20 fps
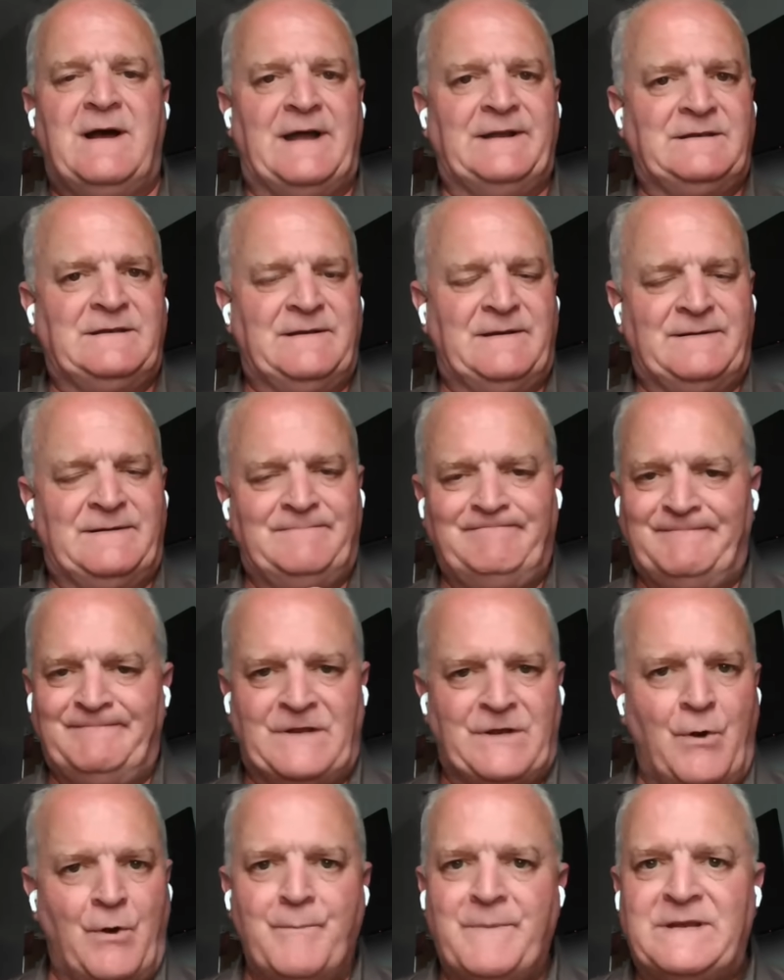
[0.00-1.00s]
I
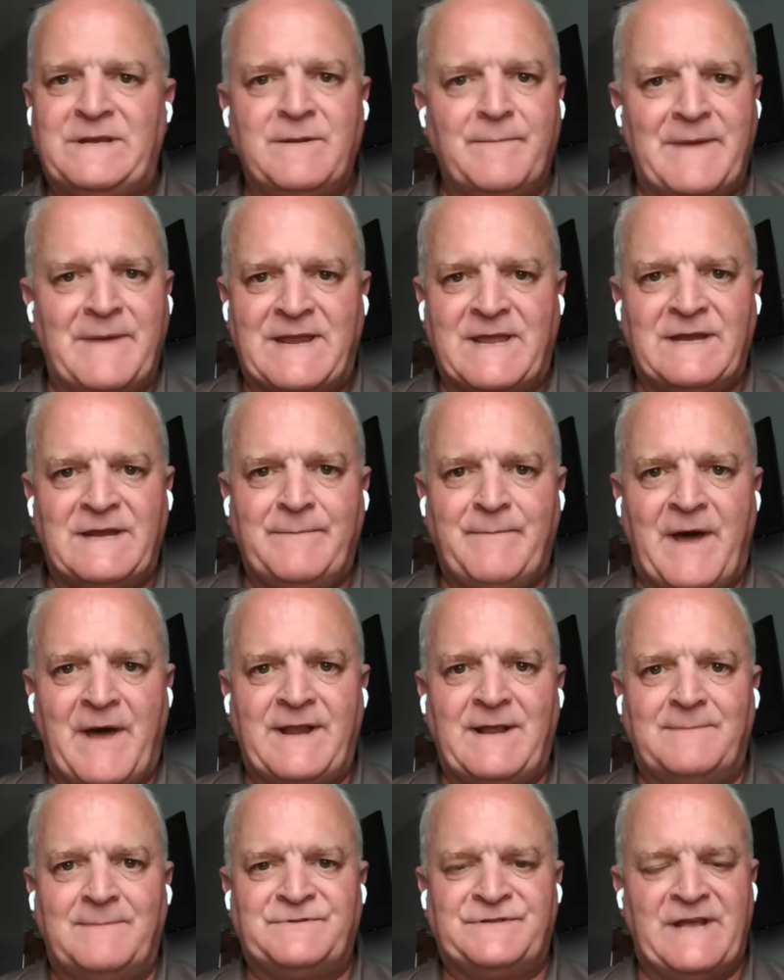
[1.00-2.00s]
don't mean to make
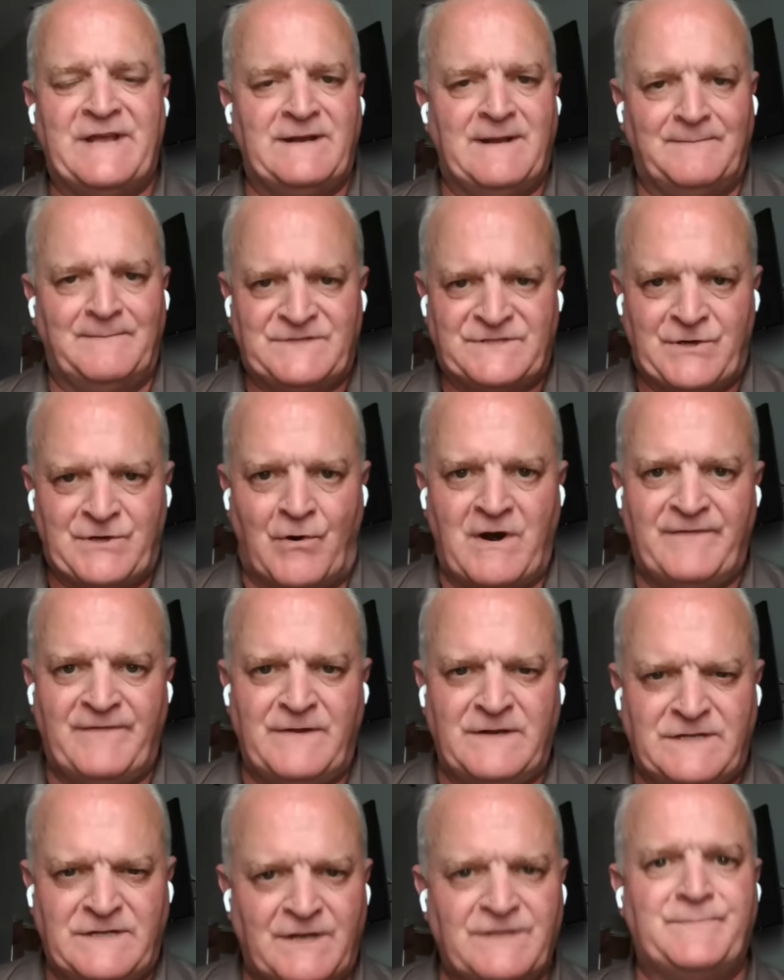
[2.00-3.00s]
anybody upset. I'm sorry if
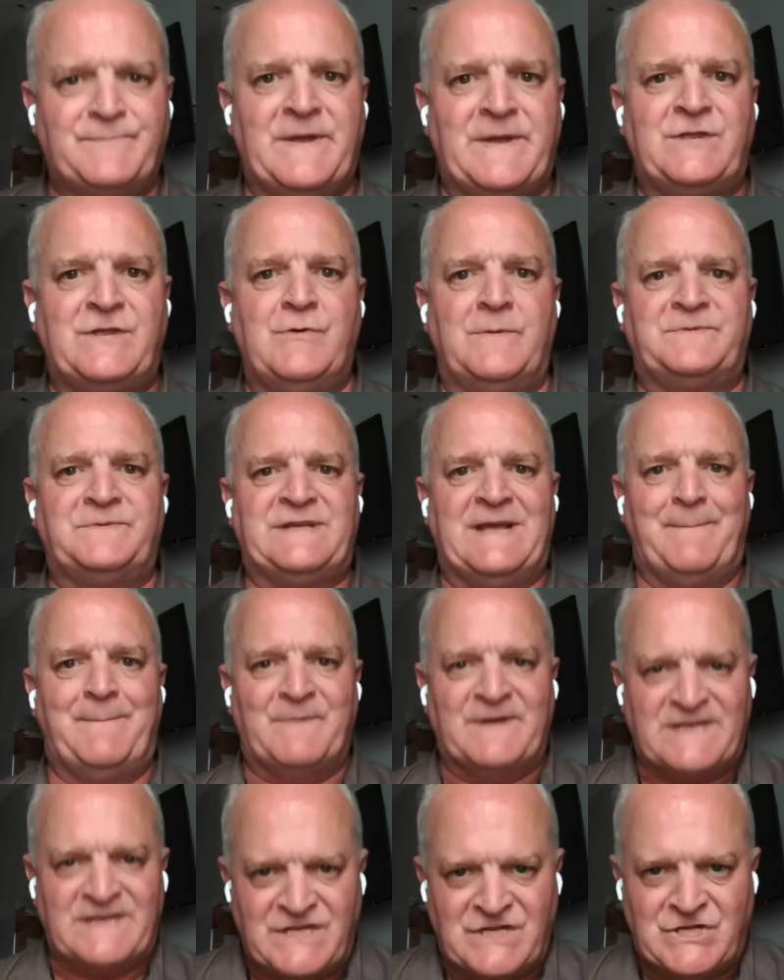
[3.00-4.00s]
it does make you upset,
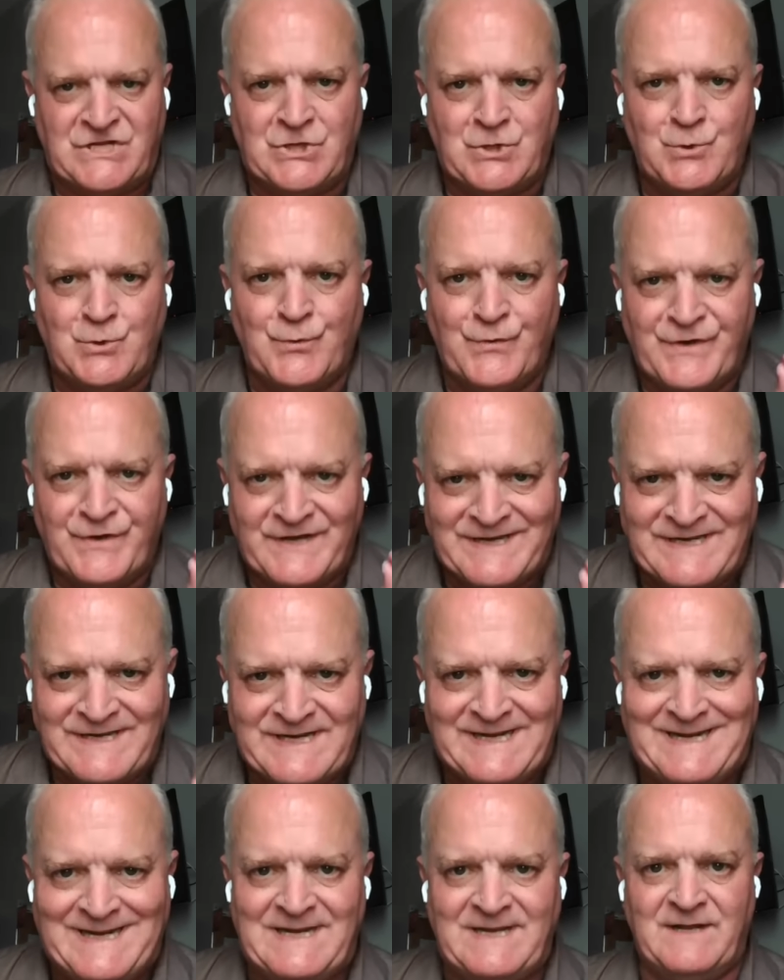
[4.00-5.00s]
but you
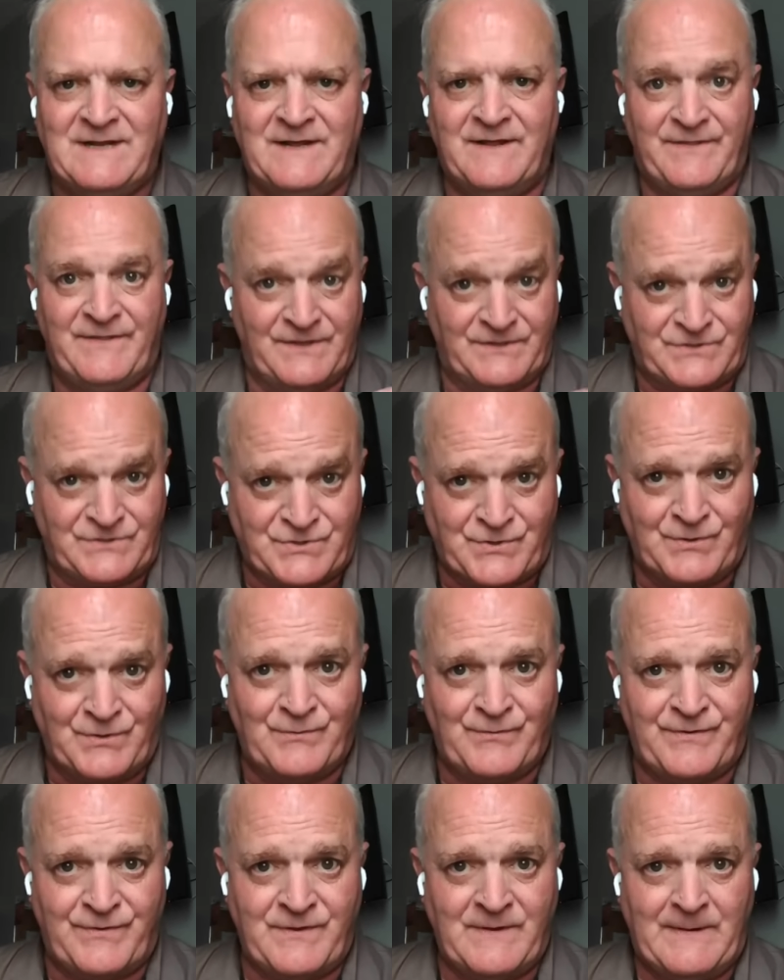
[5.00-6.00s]
need the
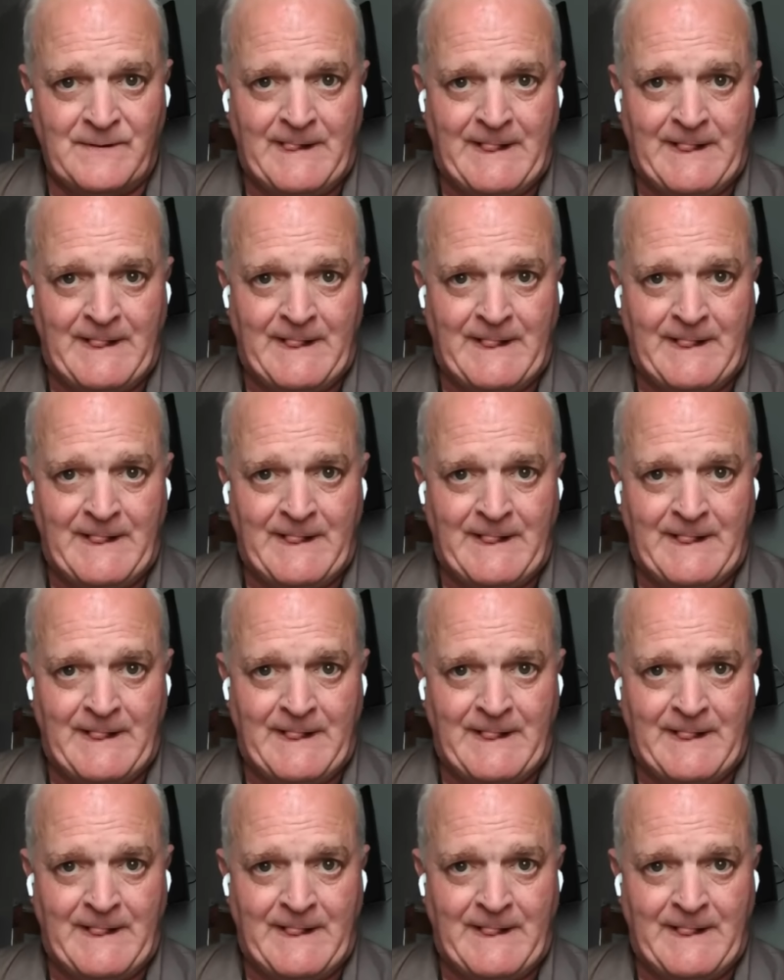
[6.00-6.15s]
truth.